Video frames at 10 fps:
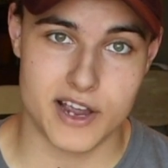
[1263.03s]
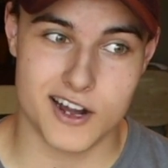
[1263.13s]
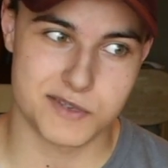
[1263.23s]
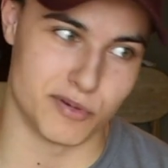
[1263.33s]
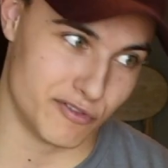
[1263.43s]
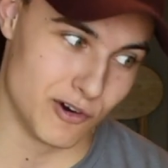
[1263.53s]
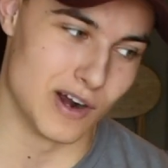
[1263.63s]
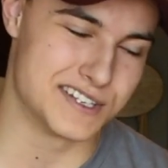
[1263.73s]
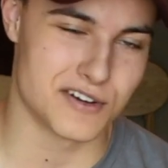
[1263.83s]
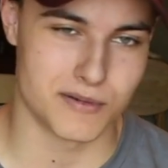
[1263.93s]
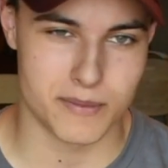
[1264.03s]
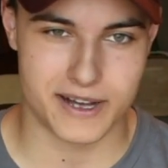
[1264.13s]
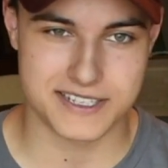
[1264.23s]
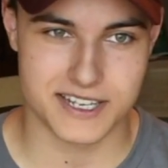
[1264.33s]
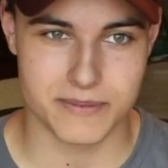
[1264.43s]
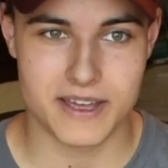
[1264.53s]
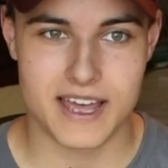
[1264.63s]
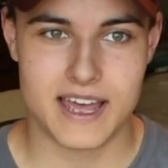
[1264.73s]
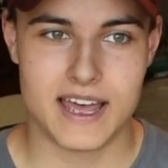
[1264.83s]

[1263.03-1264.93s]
PRs before I tore my bicep.